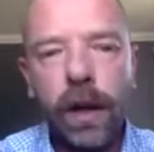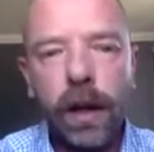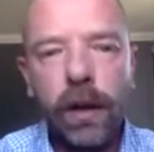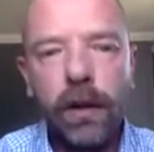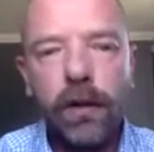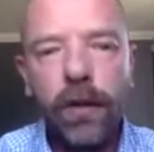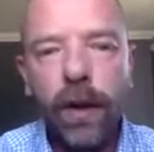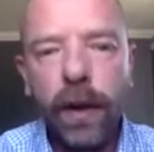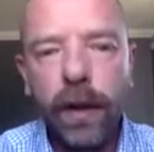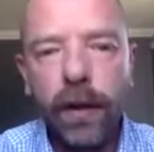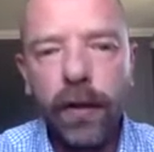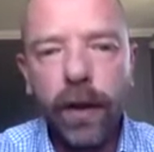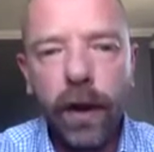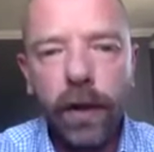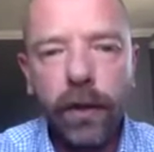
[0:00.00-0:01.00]
You see that
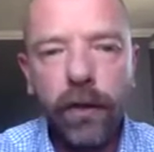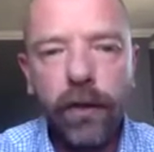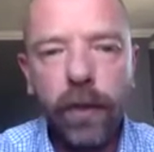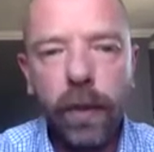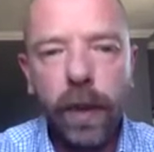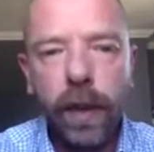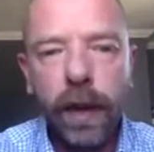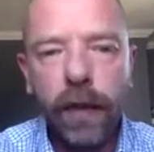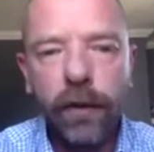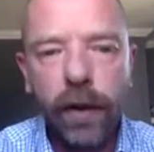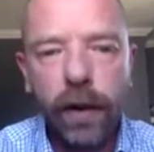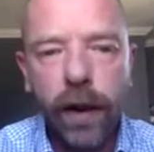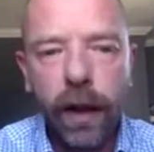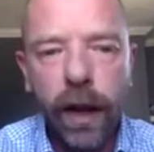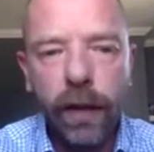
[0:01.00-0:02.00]
this largest duplication
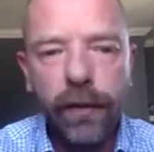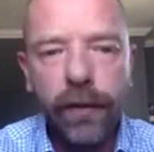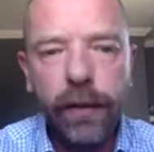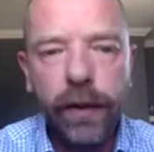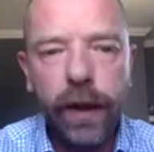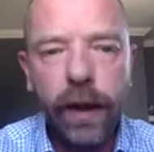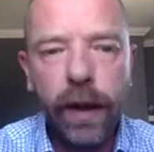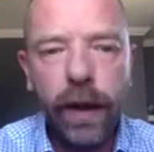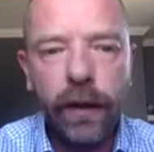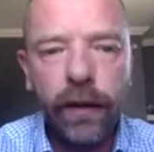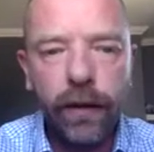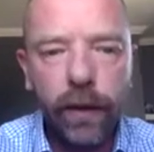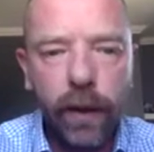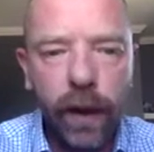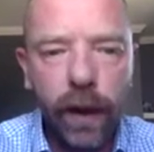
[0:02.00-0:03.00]
on the left
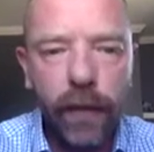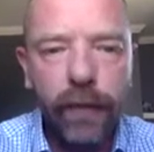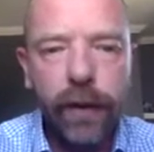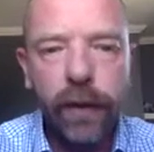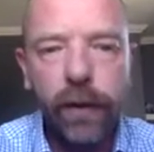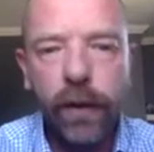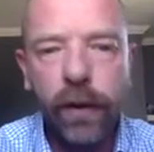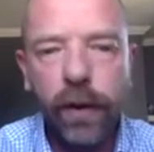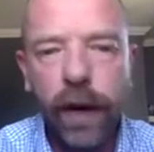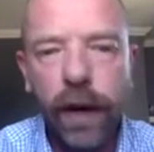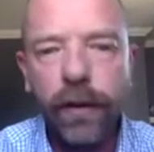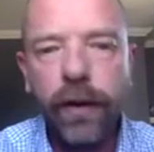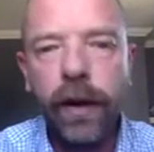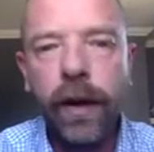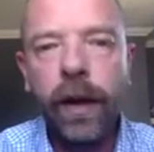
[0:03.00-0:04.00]
aligns to the left and to the
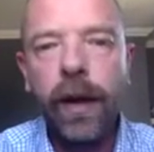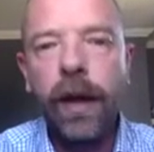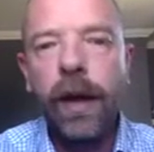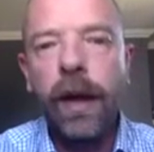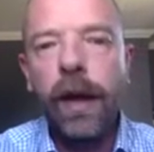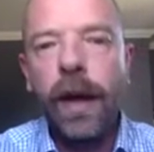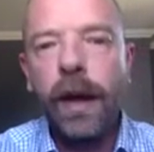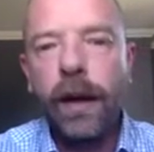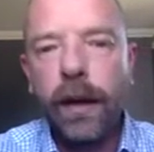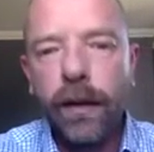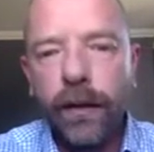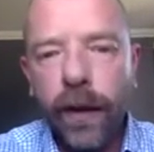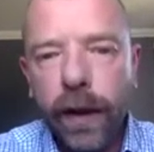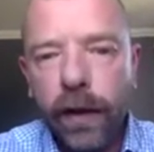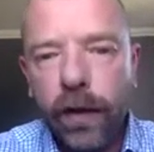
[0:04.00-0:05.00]
right. And then the
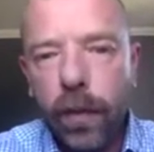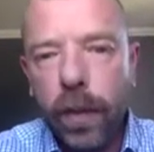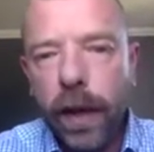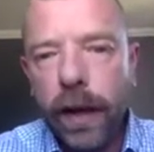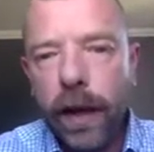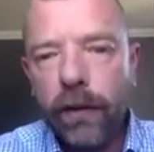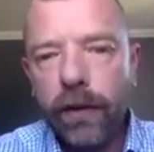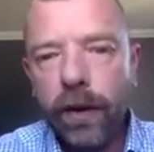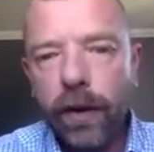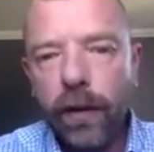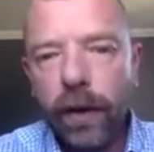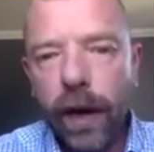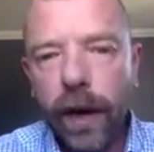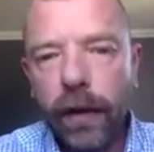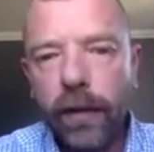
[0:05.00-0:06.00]
second duplication on the
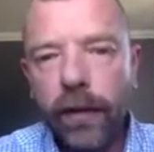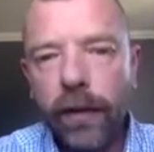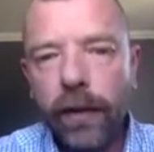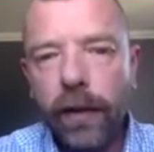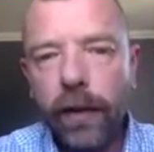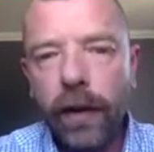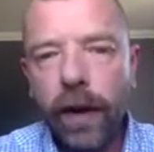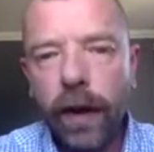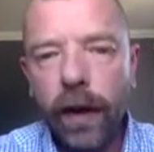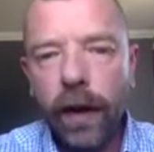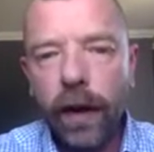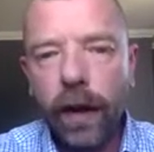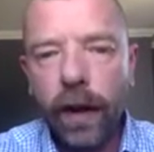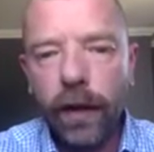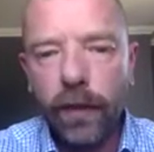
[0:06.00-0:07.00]
right
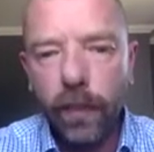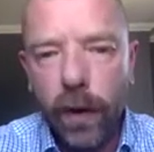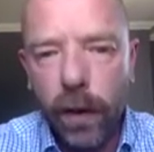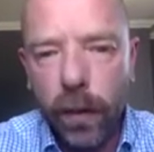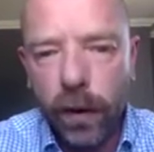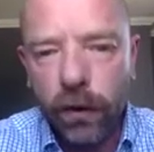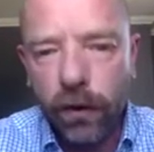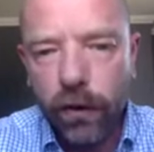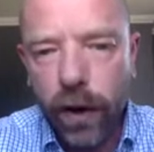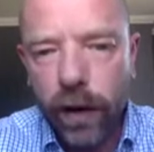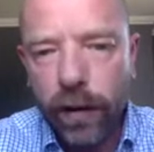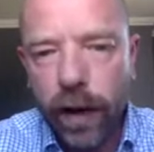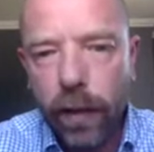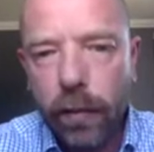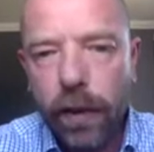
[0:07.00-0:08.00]
aligns pretty much
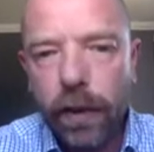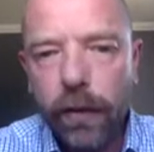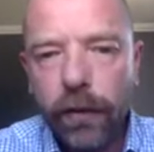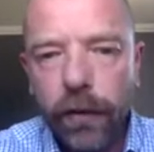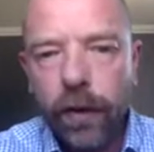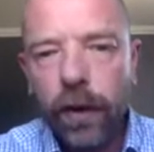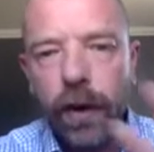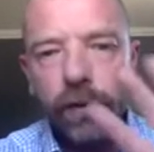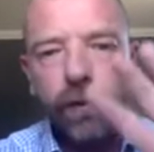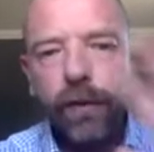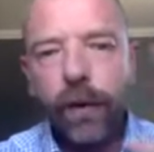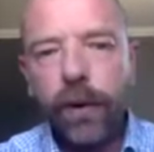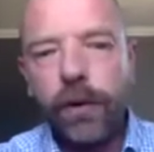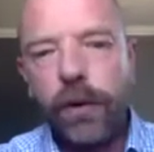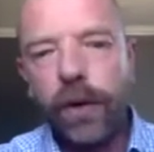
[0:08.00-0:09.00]
straight down, but also an
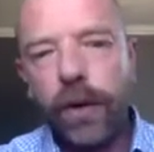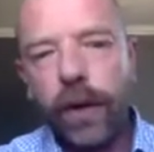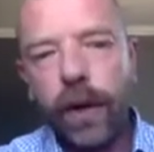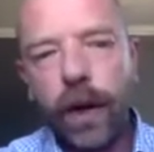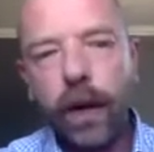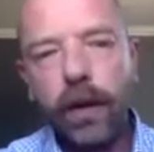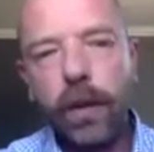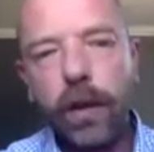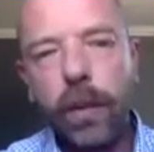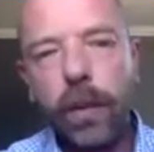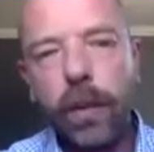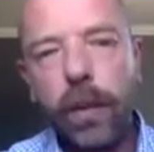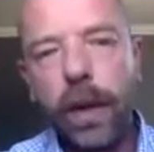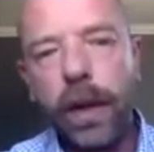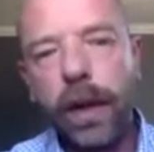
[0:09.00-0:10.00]
inverted
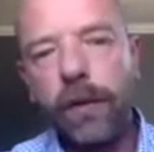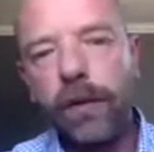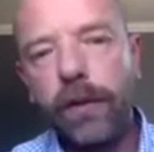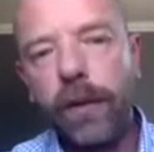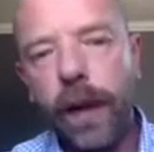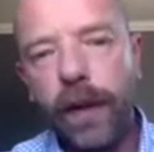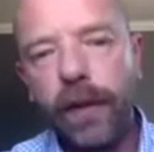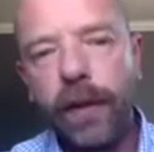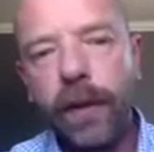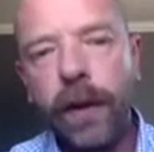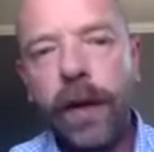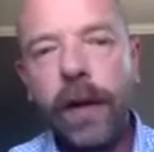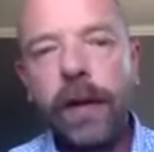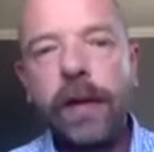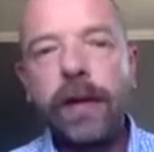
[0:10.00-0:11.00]
duplication to the left.
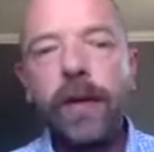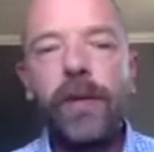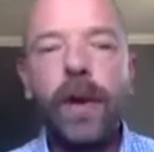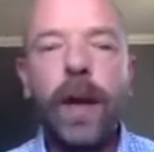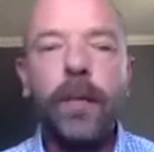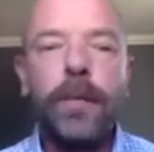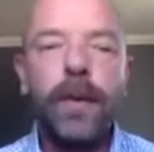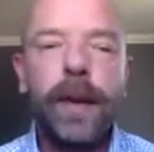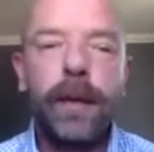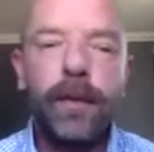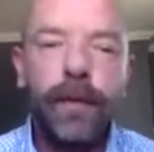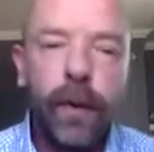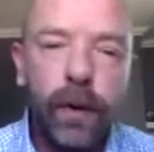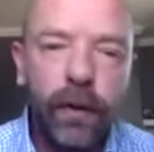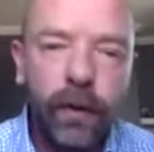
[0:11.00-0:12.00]
That overlaps with
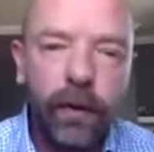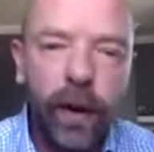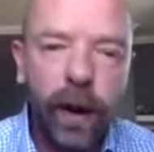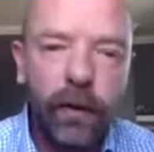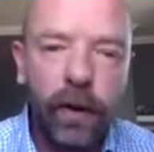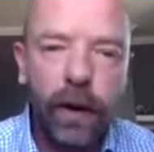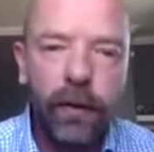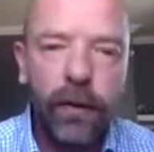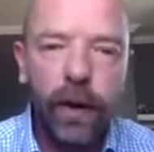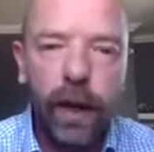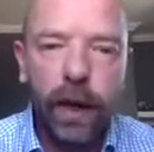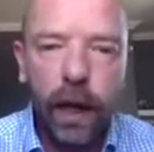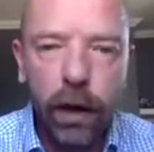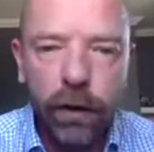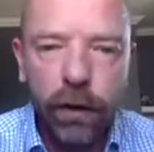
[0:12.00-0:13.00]
that first section, and so
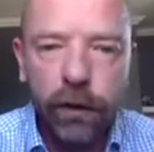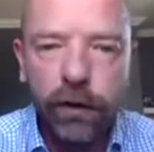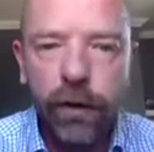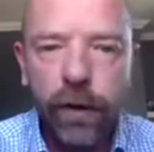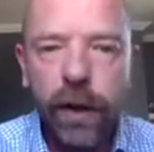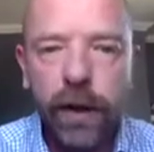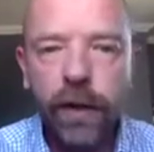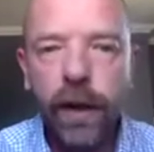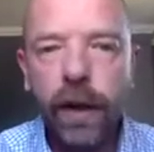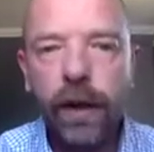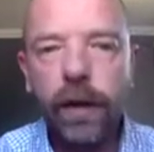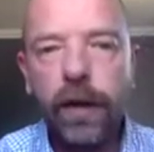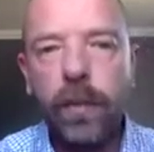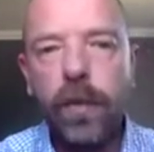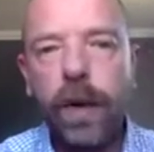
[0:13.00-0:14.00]
that large gene
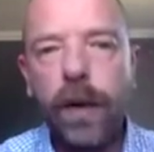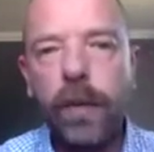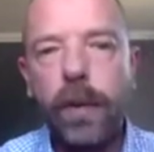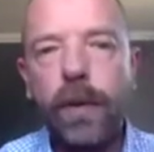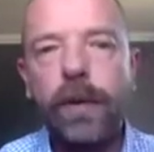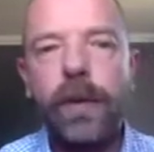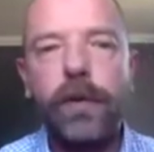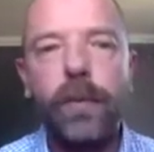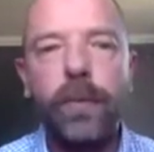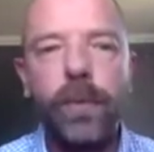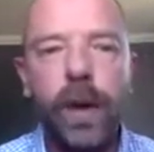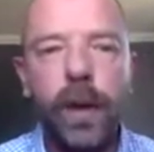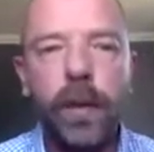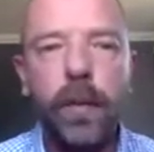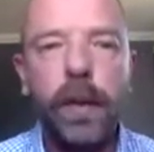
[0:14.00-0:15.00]
there at the breakpoint is
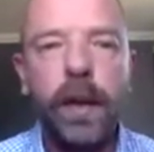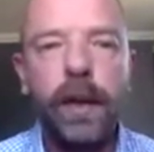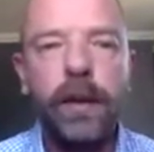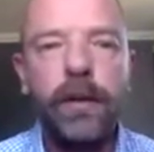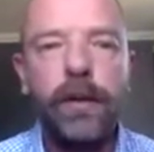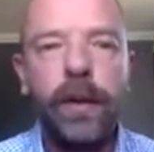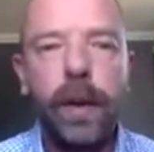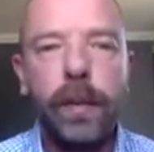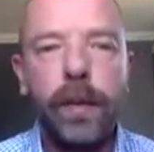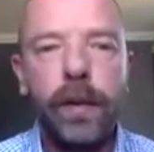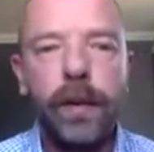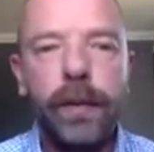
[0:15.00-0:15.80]
probably interrupted.